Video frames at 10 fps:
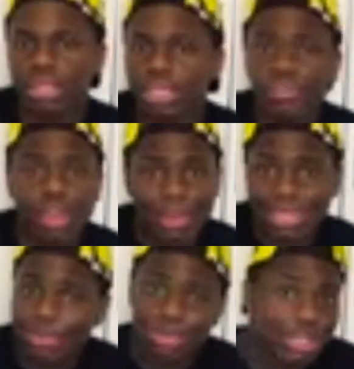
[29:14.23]
Leave a comment
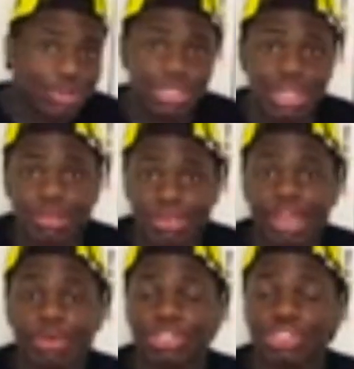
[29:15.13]
down below telling me
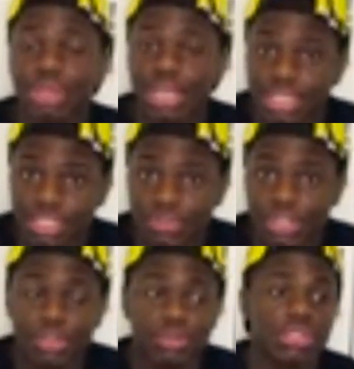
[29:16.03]
how much you like these
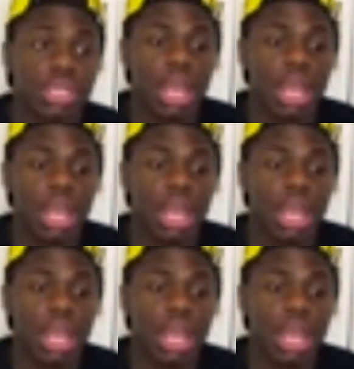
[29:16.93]
videos.